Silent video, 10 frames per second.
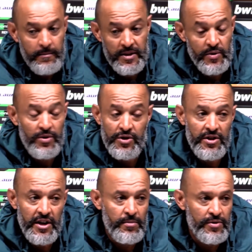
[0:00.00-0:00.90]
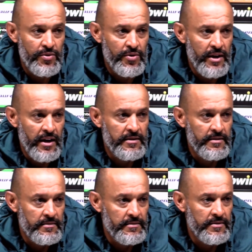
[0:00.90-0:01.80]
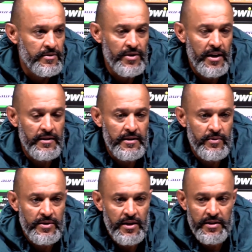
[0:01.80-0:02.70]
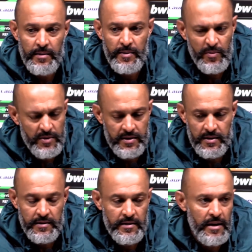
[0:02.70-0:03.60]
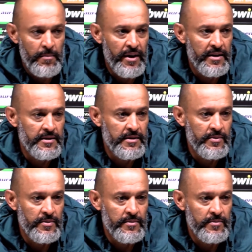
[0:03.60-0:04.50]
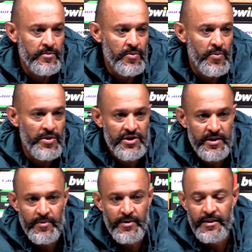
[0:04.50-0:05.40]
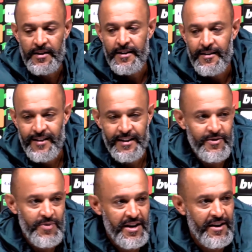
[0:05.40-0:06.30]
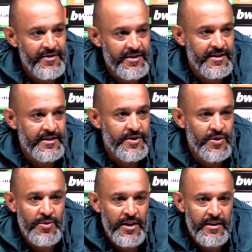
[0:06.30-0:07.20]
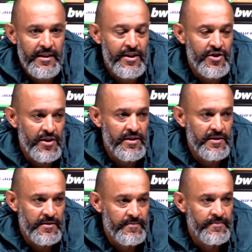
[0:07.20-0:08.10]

but he was not able to do that today. He was not able, he was in pain. So we wish him that he recovers soon and can join us.